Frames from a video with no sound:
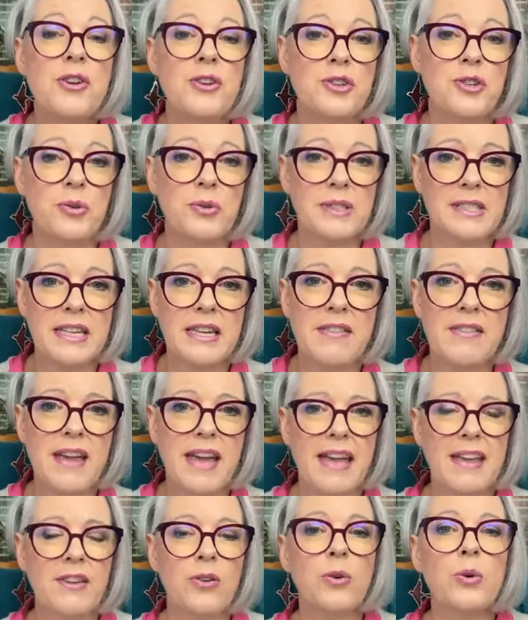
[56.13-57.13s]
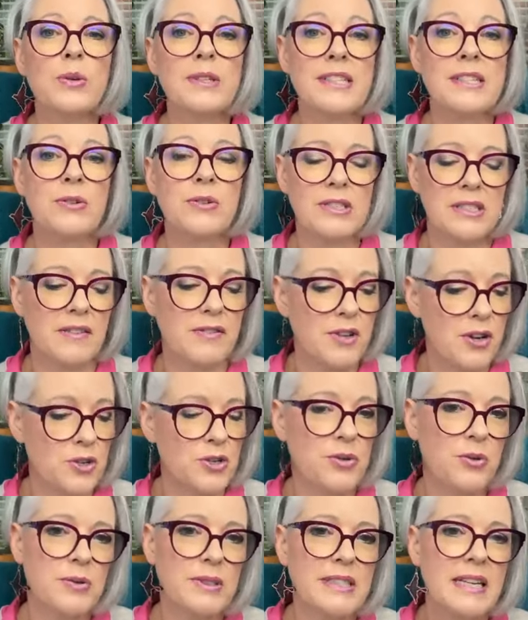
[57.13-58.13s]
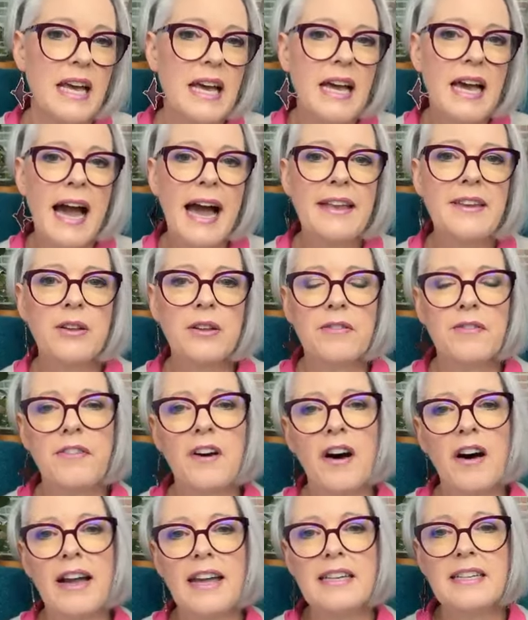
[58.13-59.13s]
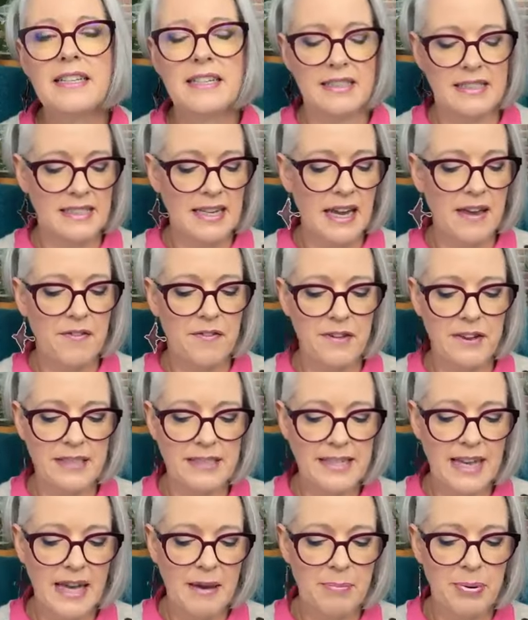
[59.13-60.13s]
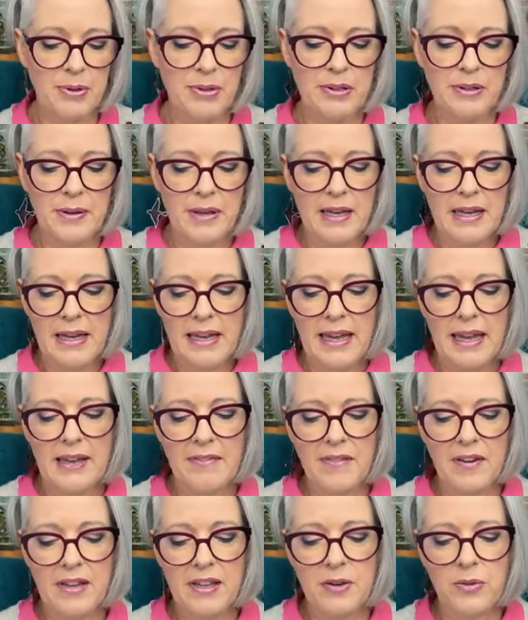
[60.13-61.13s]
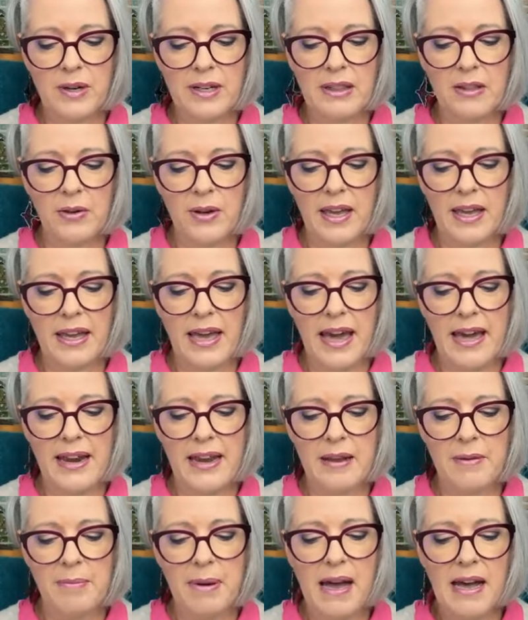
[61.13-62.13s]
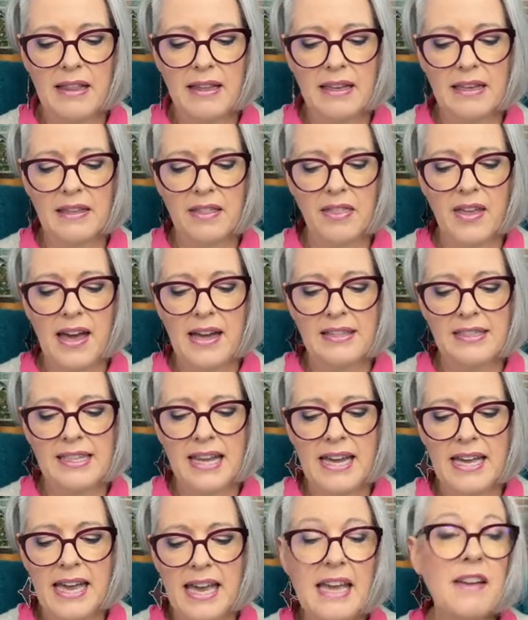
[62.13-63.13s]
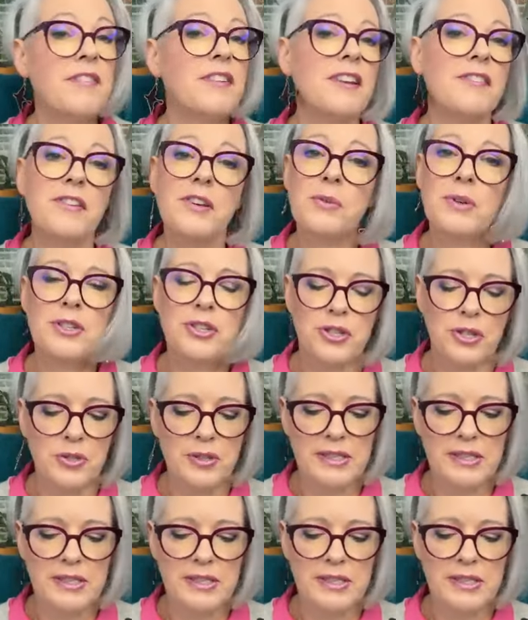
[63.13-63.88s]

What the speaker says: neutrals in there, your sorts of neutrals. And you'll find, say, for example, if you are looking at a palette that, say, even if you were